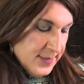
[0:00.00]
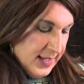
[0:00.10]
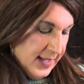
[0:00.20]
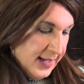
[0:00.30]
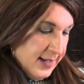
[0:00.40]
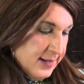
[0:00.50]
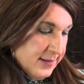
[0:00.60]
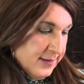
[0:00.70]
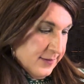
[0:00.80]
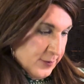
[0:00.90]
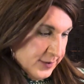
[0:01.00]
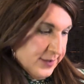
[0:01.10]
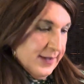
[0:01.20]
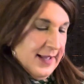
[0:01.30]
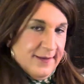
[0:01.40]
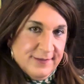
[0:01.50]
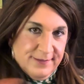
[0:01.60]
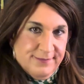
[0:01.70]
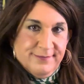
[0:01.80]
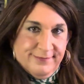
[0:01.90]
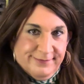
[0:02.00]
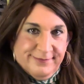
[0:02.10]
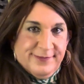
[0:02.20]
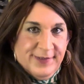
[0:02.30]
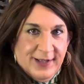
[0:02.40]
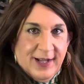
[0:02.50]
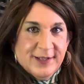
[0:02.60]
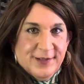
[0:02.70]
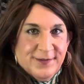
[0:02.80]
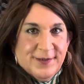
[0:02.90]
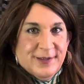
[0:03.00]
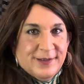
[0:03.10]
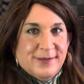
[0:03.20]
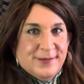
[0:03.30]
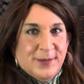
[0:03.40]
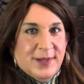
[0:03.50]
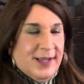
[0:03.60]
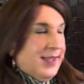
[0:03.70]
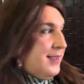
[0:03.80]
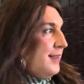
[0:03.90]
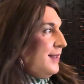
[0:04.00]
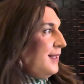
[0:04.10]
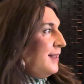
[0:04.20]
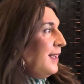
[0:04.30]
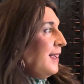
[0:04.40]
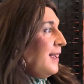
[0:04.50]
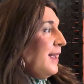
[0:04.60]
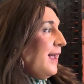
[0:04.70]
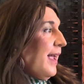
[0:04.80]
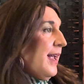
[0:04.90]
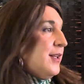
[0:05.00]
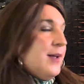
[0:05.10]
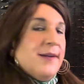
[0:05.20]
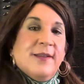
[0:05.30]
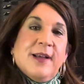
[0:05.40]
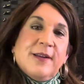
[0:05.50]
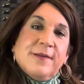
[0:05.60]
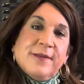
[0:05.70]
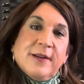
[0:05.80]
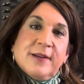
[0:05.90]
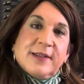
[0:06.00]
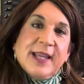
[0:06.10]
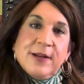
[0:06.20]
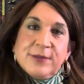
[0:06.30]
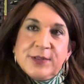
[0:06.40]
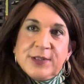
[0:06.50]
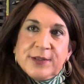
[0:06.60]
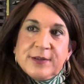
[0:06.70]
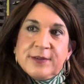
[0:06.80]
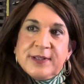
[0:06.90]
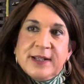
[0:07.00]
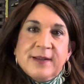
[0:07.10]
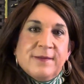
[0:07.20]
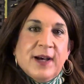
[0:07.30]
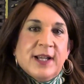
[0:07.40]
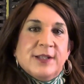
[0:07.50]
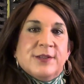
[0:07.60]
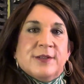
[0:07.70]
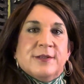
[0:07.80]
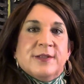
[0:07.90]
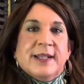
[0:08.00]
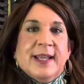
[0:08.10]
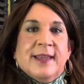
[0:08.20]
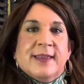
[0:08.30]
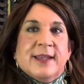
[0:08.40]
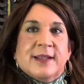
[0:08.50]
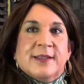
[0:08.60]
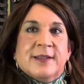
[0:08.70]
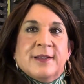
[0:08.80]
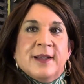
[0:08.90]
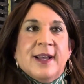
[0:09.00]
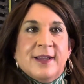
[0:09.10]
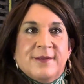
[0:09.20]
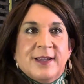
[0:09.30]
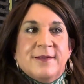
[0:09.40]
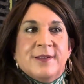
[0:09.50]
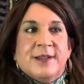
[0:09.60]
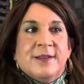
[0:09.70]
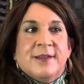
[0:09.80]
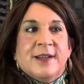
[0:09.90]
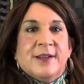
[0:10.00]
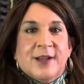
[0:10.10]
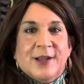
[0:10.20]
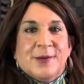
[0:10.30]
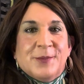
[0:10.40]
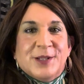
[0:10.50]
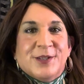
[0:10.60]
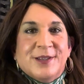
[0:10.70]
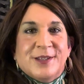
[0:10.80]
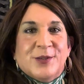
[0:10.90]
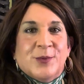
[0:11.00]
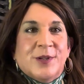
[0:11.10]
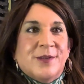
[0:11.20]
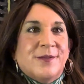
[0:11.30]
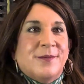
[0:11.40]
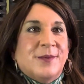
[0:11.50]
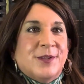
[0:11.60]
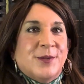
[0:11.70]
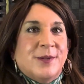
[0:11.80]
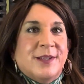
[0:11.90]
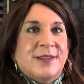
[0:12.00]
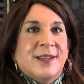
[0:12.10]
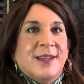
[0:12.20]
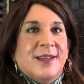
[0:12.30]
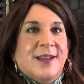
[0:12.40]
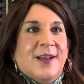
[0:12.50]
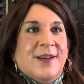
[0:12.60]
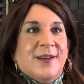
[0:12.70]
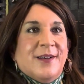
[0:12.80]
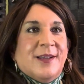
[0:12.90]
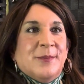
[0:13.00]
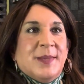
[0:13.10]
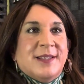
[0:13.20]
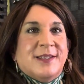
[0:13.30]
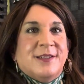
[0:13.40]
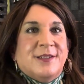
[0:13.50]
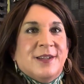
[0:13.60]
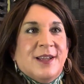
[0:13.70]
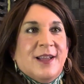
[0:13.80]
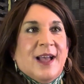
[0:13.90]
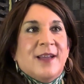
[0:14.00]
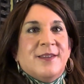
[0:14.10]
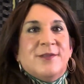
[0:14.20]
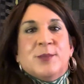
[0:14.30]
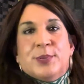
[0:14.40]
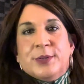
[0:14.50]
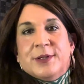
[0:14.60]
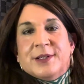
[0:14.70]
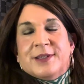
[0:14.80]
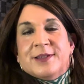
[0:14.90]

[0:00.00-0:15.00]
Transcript: And of course you have philosophers to be ethicists, and you have a lot of counselors and advisors in ethics. I have even, and I mentioned this to one of the students in a message, I've even put